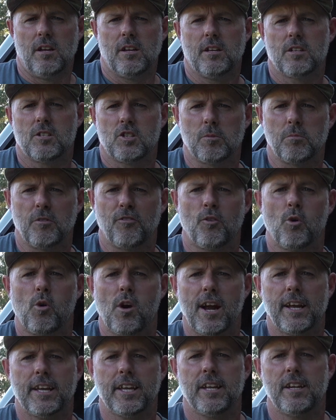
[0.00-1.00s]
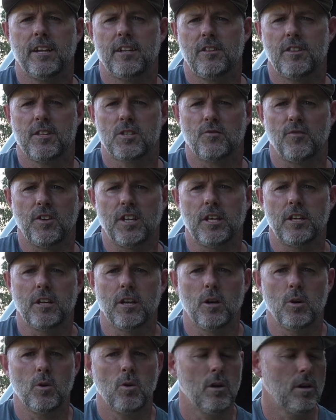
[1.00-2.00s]
So before I get into this
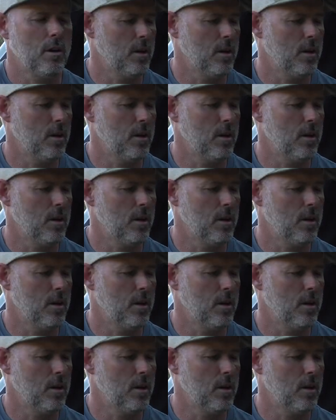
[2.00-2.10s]
video